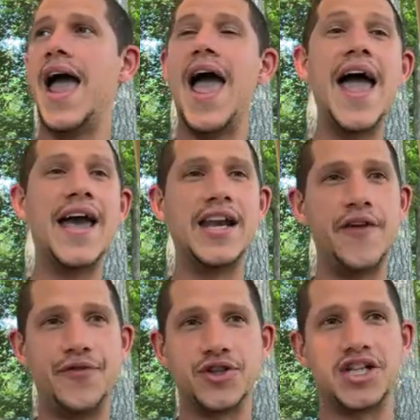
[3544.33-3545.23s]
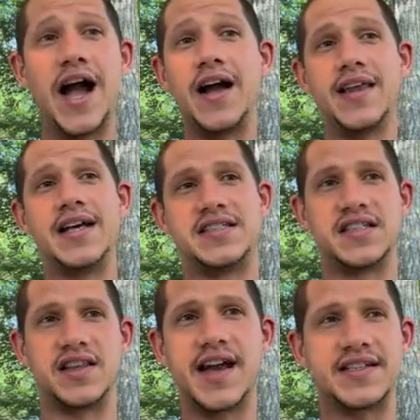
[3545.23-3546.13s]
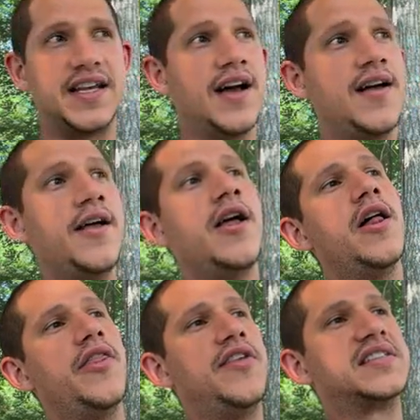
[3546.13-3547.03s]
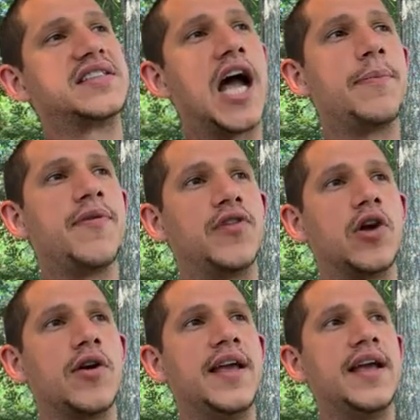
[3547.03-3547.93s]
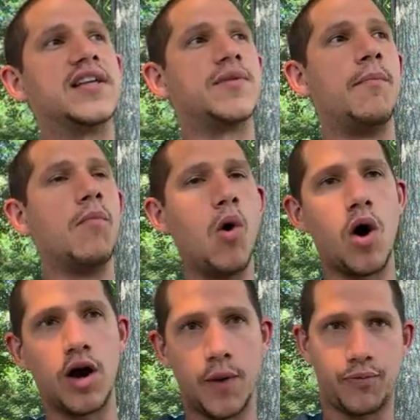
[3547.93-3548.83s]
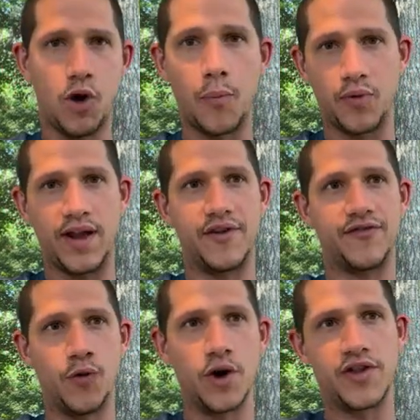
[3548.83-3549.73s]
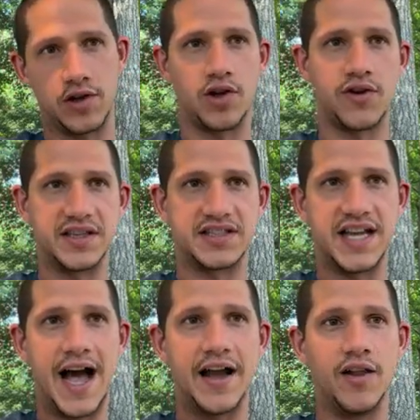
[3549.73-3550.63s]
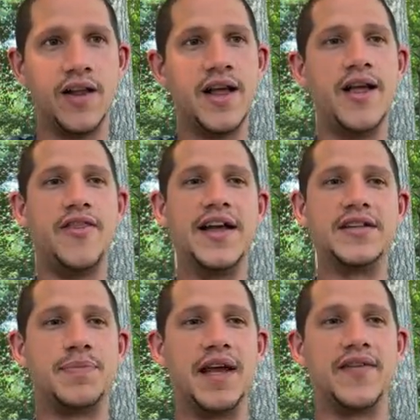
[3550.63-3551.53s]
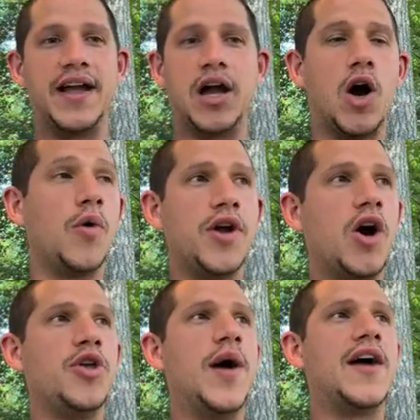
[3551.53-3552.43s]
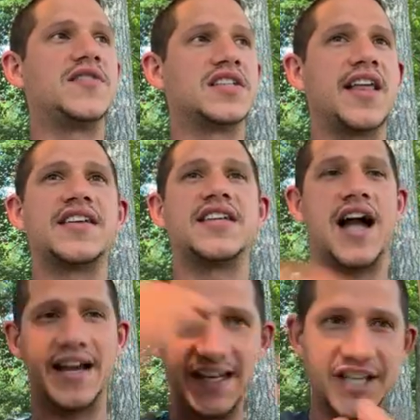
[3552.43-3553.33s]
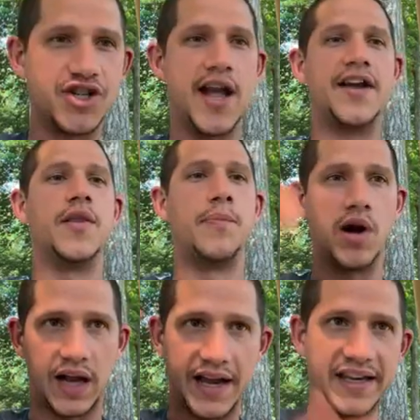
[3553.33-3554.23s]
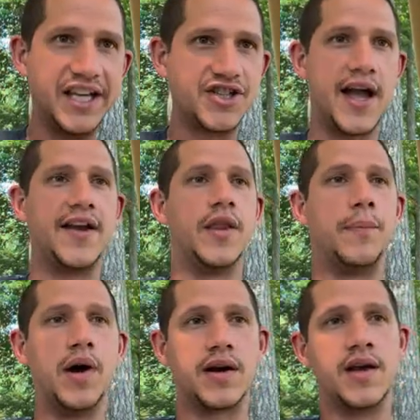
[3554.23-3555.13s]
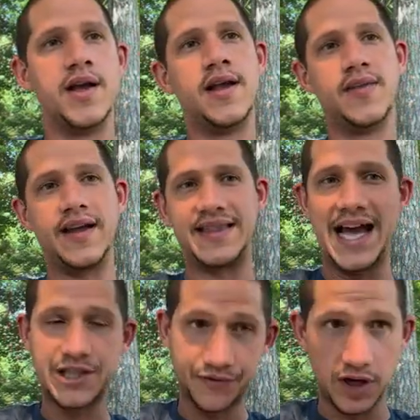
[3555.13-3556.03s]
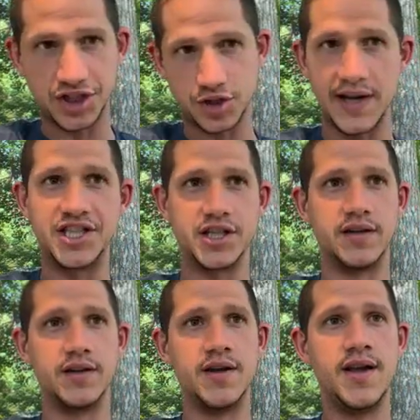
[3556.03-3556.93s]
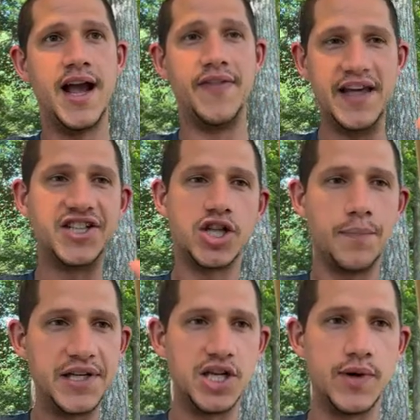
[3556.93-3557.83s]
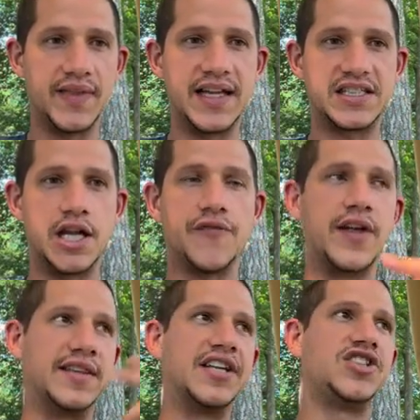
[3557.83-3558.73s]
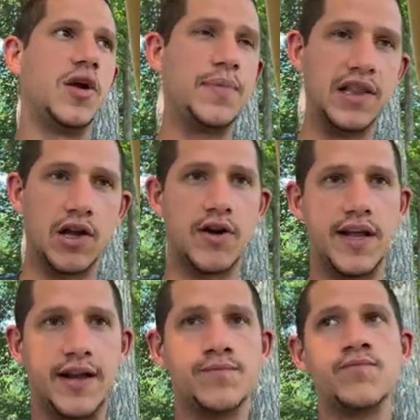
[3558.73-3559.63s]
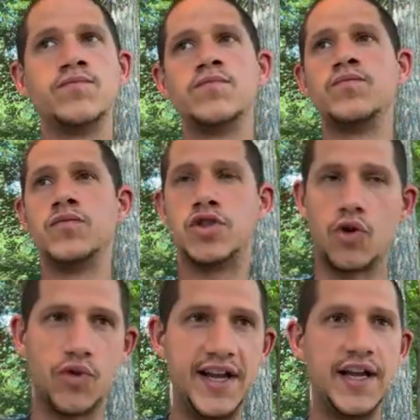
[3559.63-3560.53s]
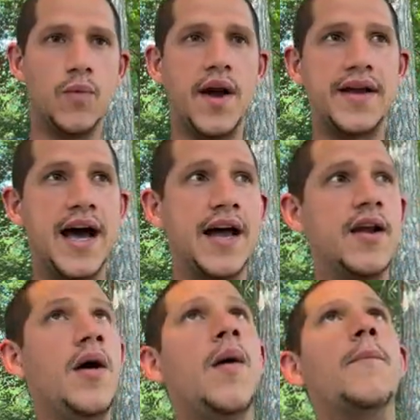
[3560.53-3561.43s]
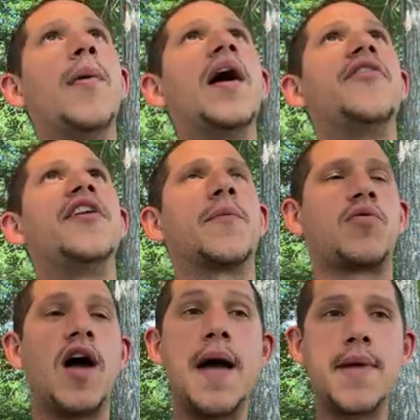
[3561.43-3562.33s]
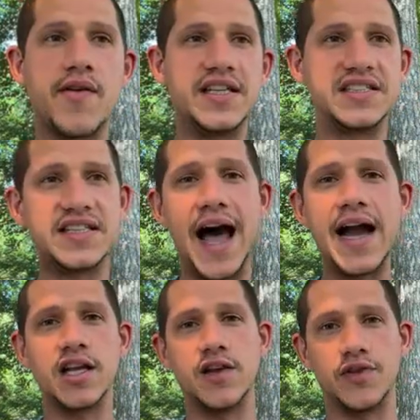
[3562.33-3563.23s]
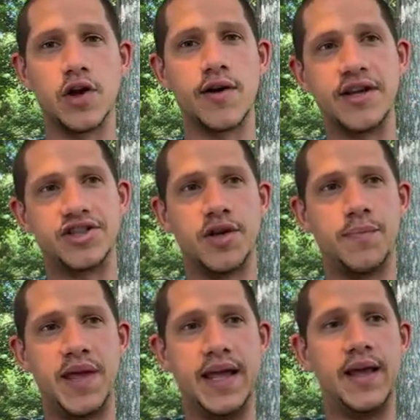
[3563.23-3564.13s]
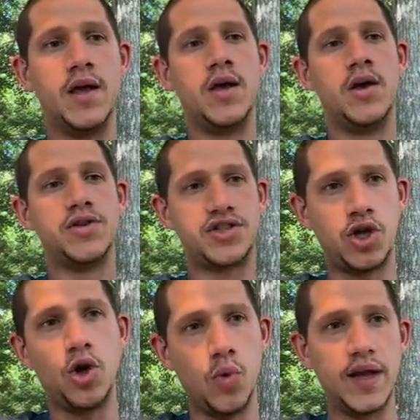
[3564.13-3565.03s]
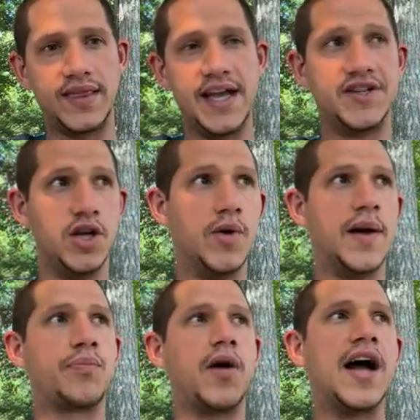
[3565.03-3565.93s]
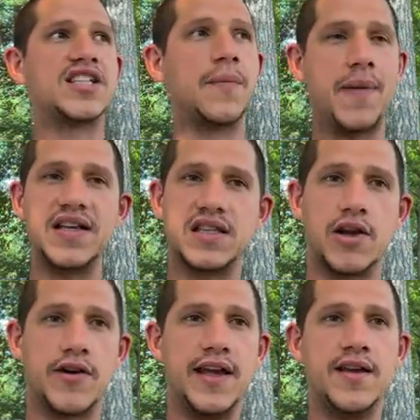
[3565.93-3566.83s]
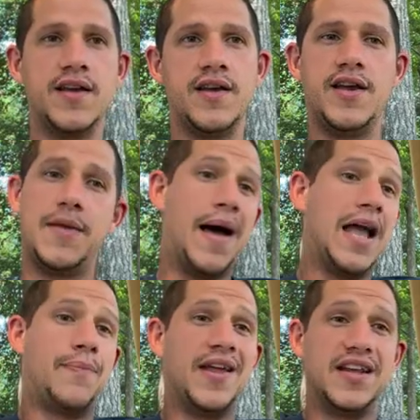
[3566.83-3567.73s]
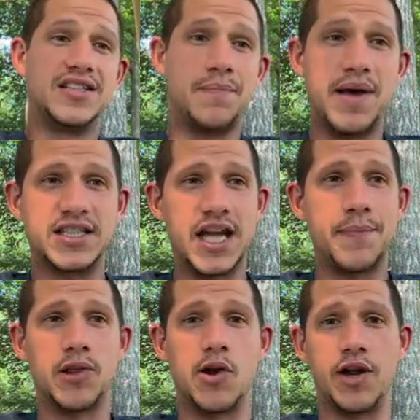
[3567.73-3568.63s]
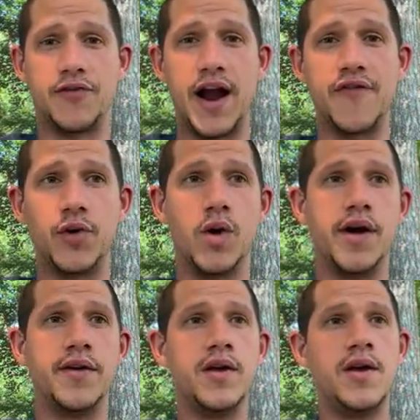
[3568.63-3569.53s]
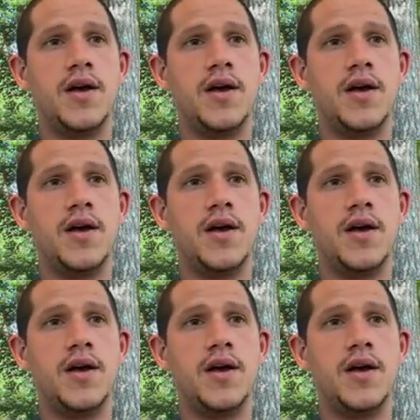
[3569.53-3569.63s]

And if your child has dyslexia, this type of learning is more appropriate for their learning style than being like, "Oh no, you have dyslexia. I need your head in the book. I need your head in the book." Like that's frustration. And they should be doing that stuff. Like they should be learning to read and whatnot. But their primary style of learning should be to what they do. And project based learning, in my opinion, is the best type of learning for everyone.